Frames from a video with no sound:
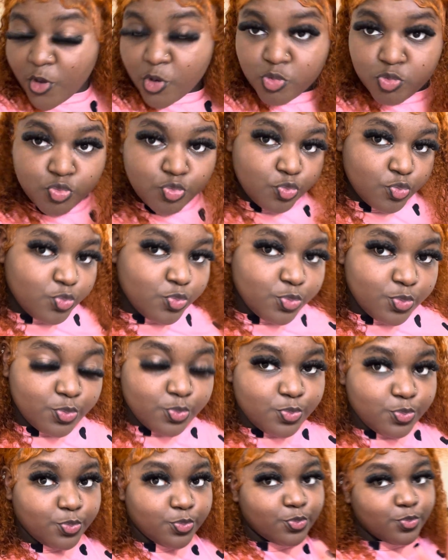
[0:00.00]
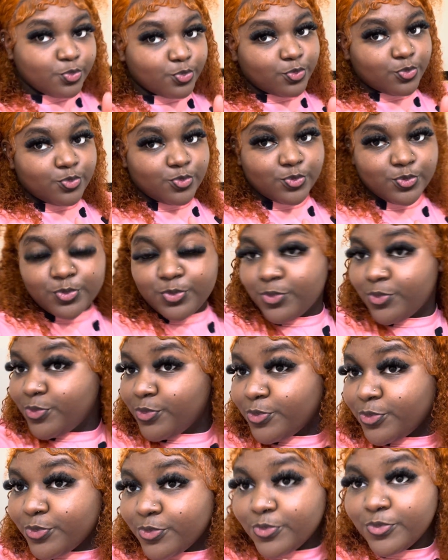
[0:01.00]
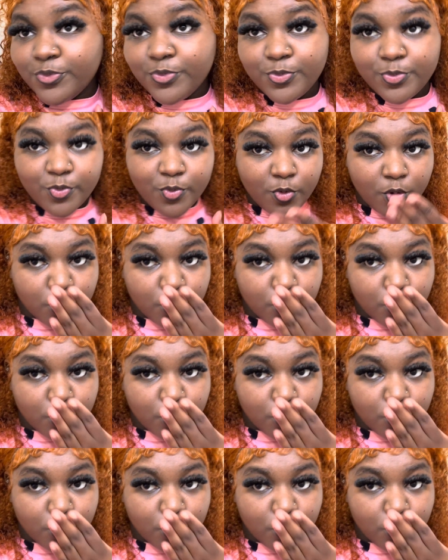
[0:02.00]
like, comment, and subscribe to my channel. And I'll be back with more